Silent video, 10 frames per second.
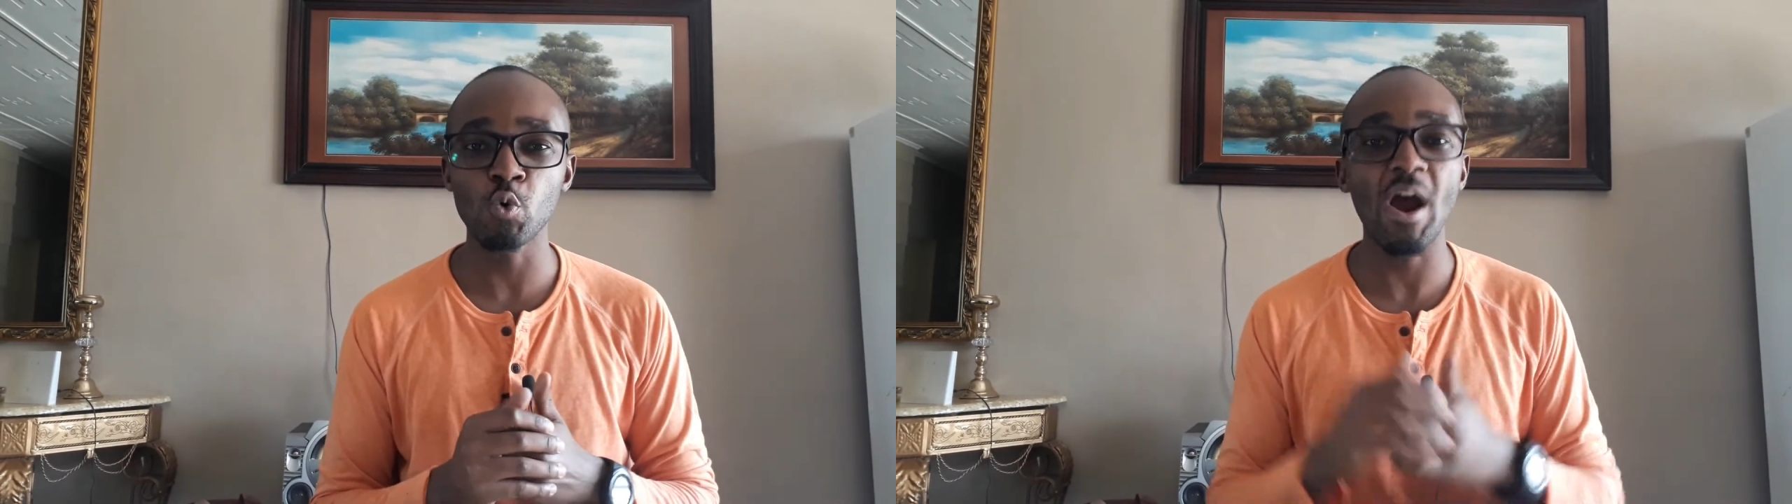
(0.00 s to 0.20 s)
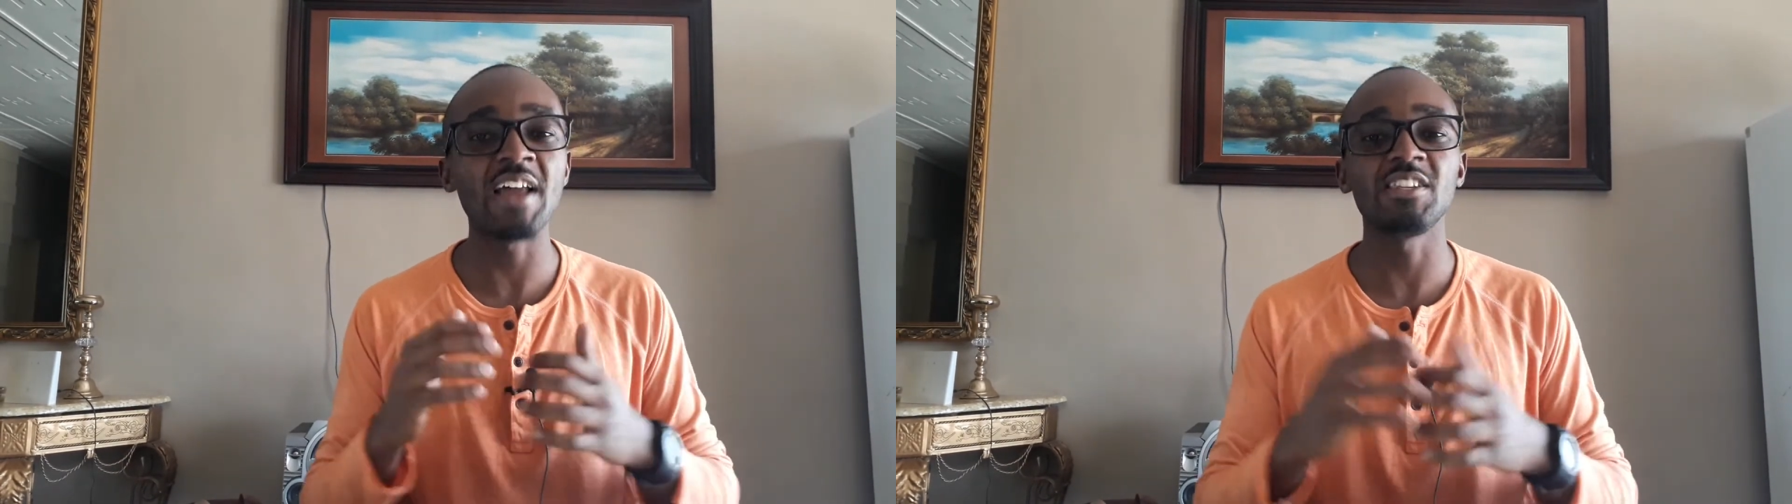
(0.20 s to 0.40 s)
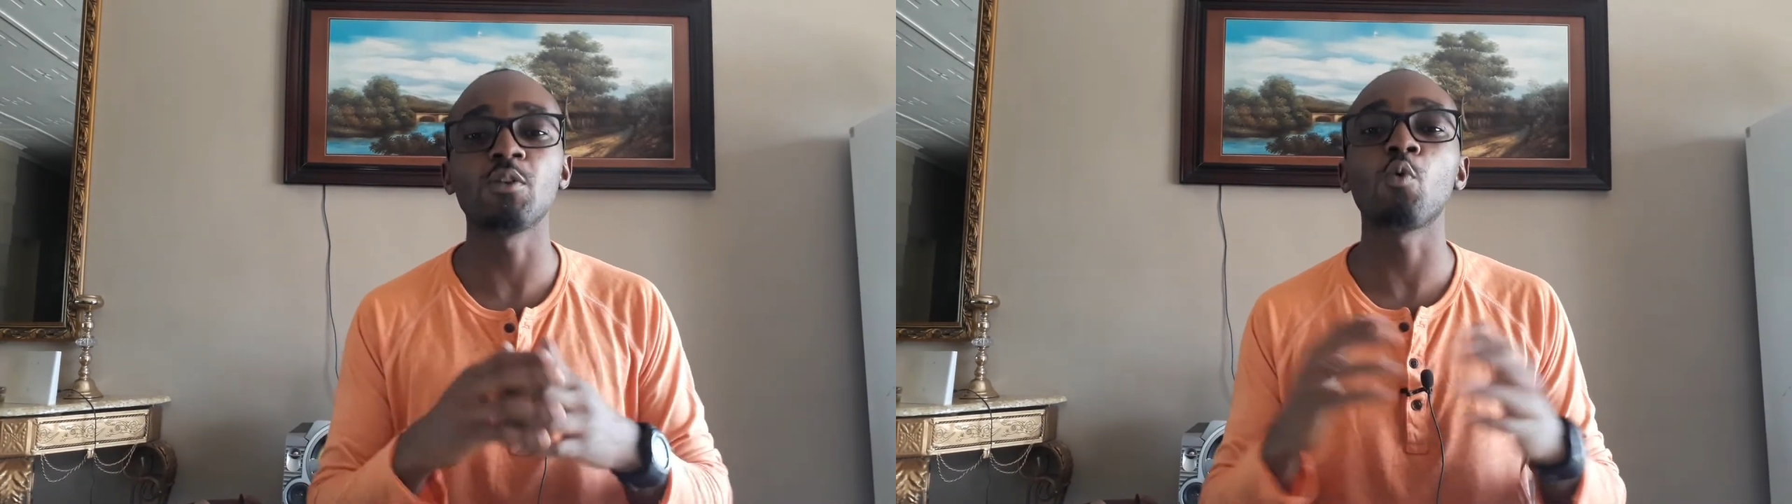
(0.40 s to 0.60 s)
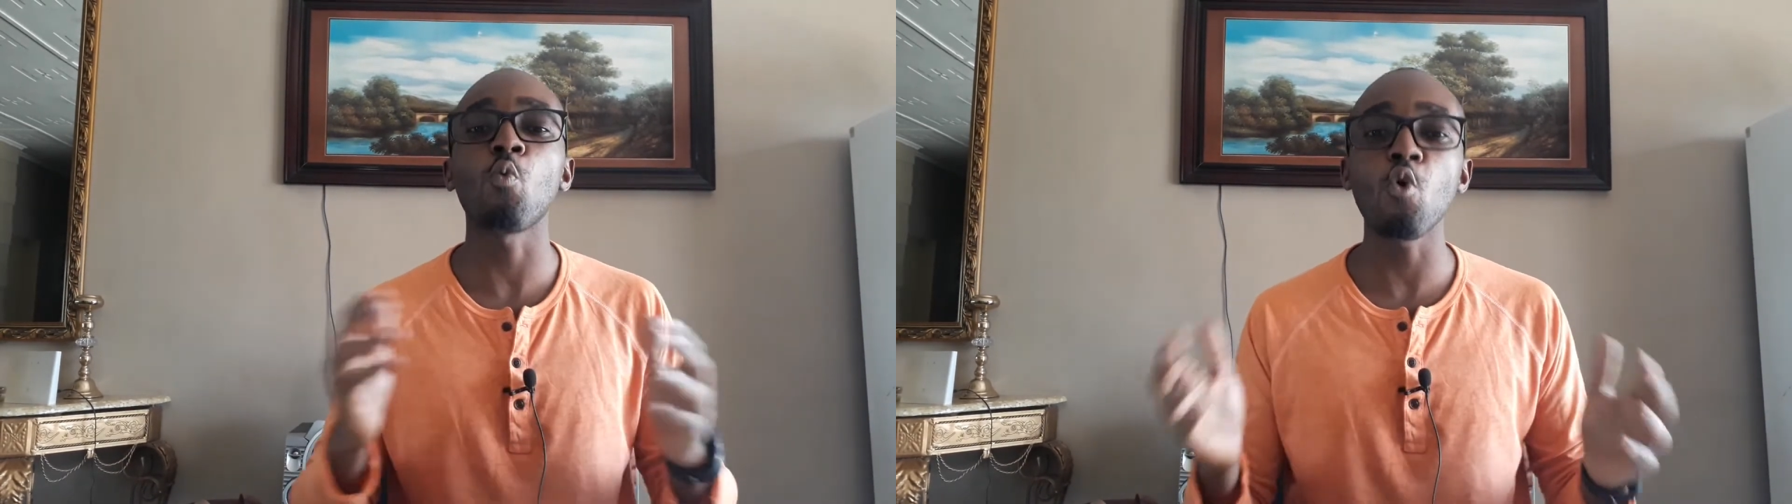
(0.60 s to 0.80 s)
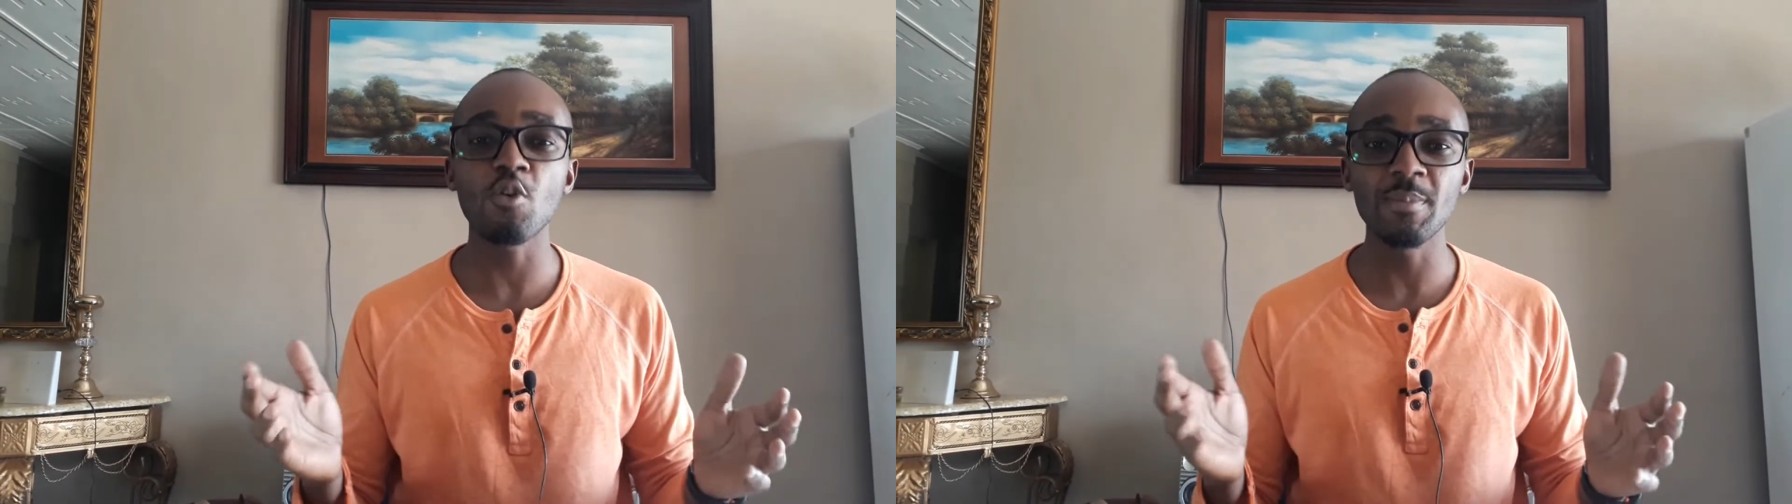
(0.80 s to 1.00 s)
and you're
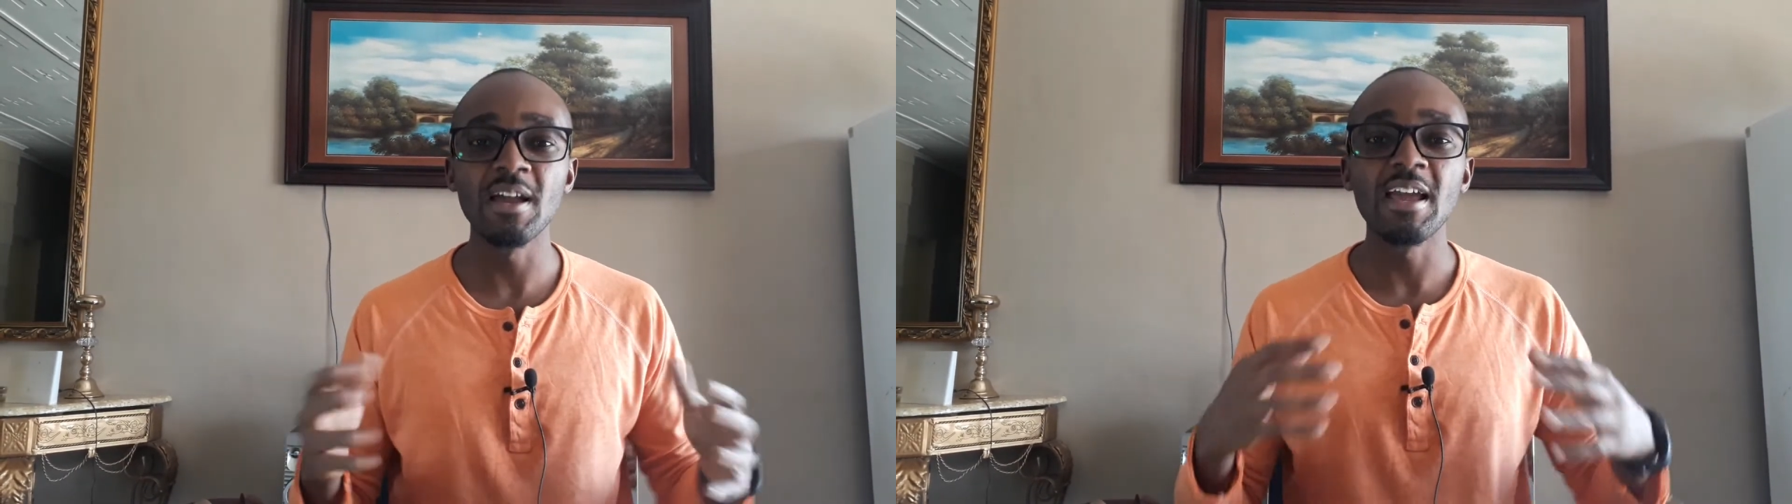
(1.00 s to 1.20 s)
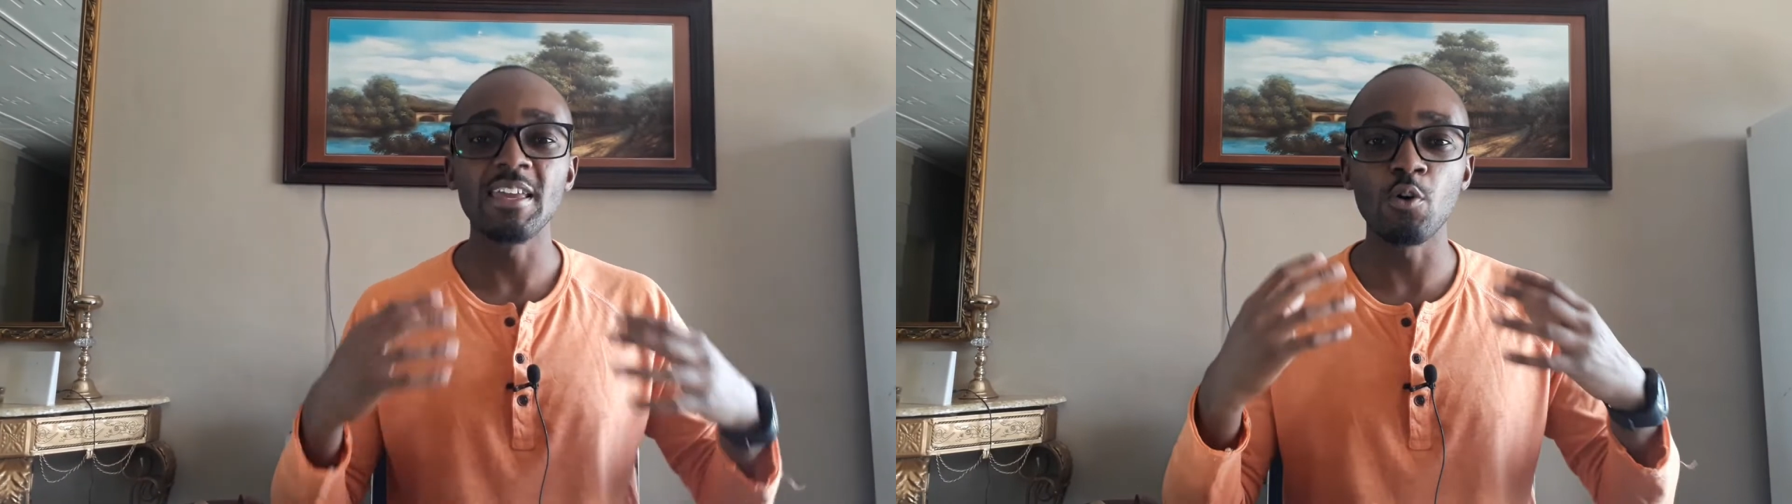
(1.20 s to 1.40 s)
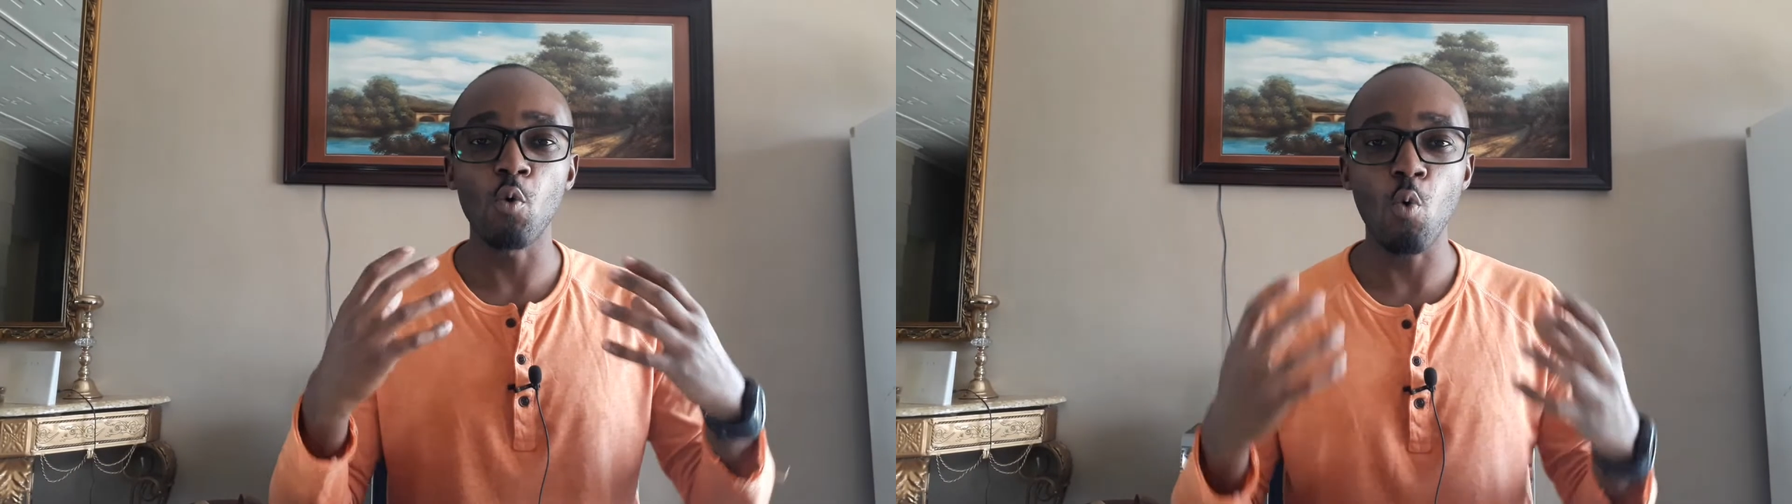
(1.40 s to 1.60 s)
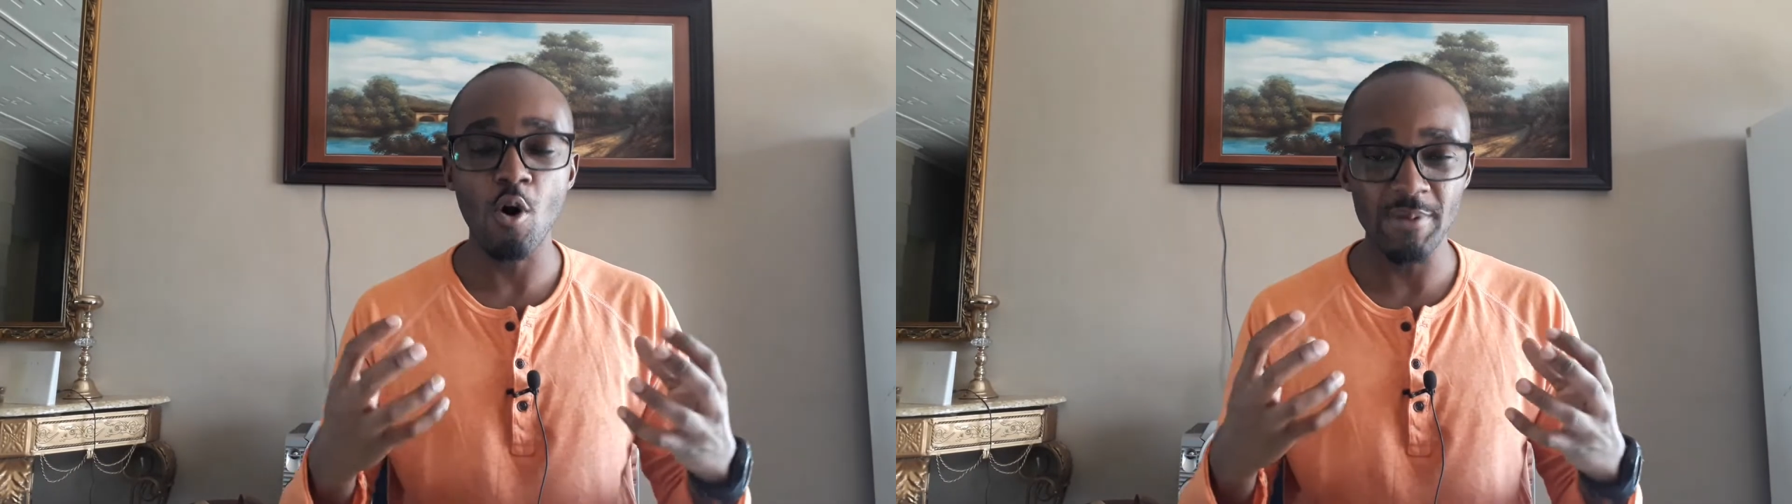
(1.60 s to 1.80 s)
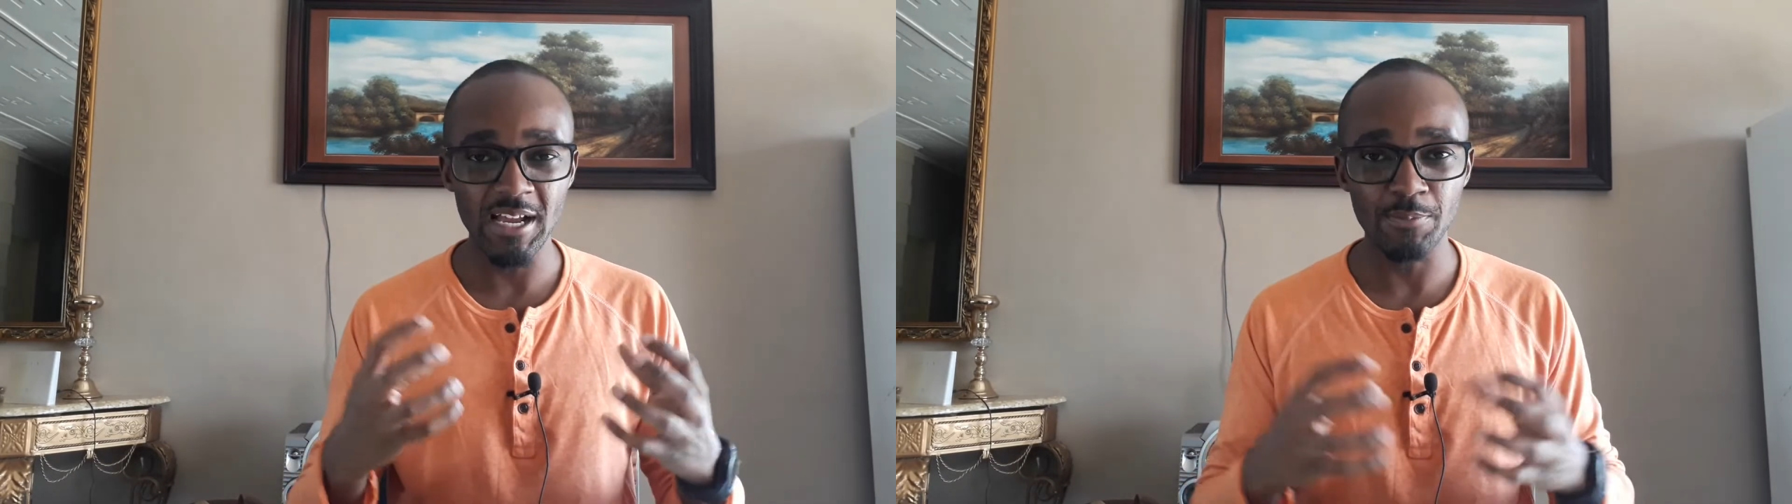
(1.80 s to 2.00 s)

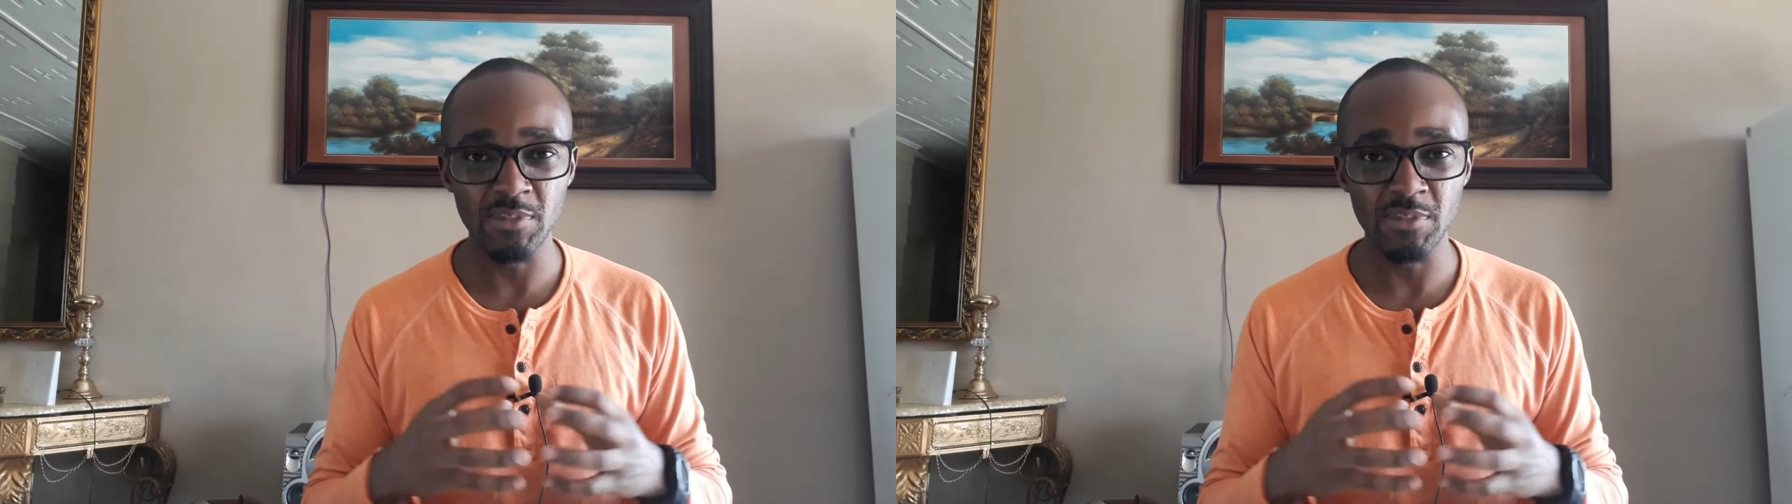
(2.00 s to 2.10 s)
warming up